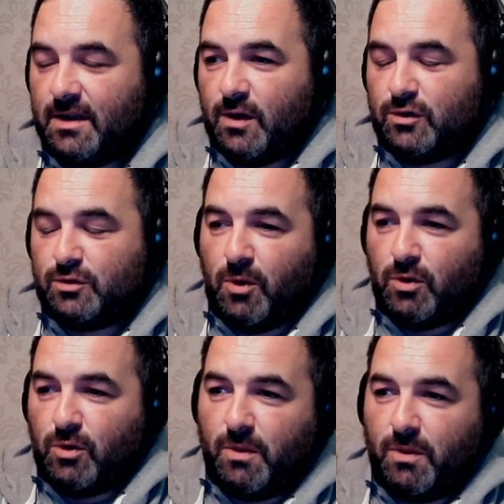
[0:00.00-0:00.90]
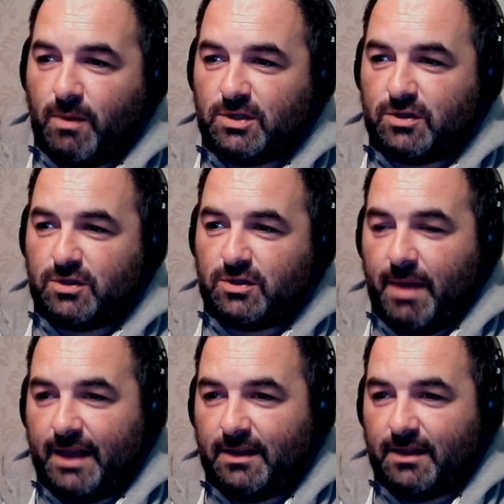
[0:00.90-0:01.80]
Spurs go out and they sign
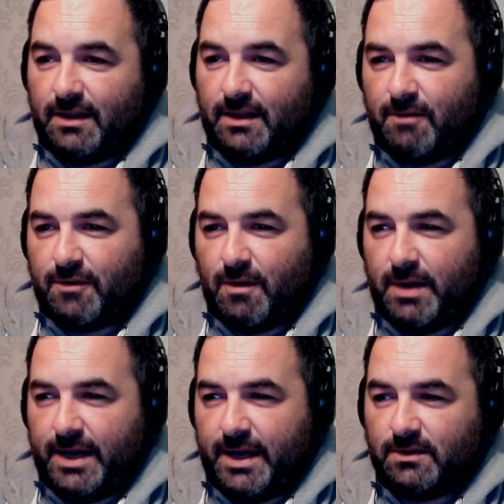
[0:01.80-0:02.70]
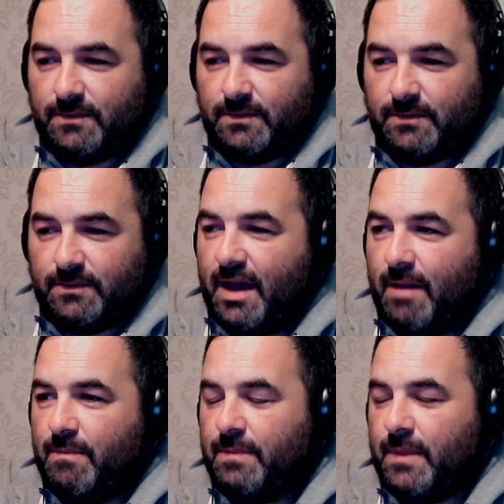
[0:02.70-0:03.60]
Ndombele from Lyon.
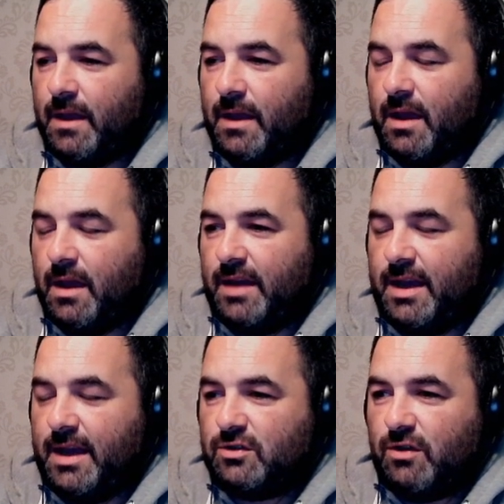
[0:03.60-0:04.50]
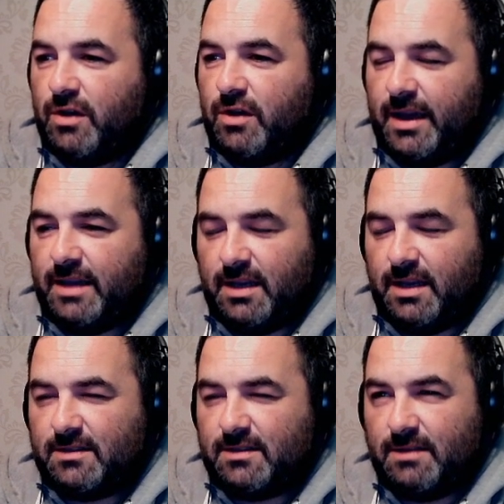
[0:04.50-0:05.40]
They sign is
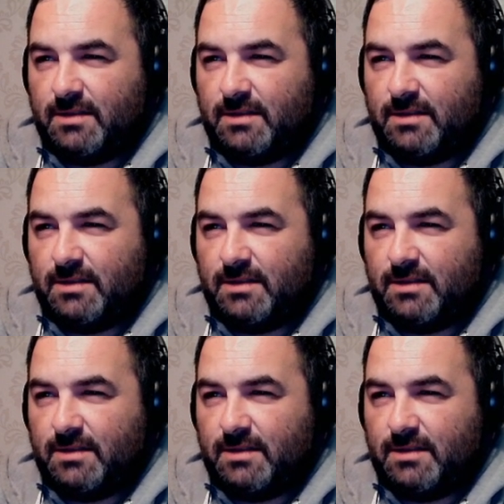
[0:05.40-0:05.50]
it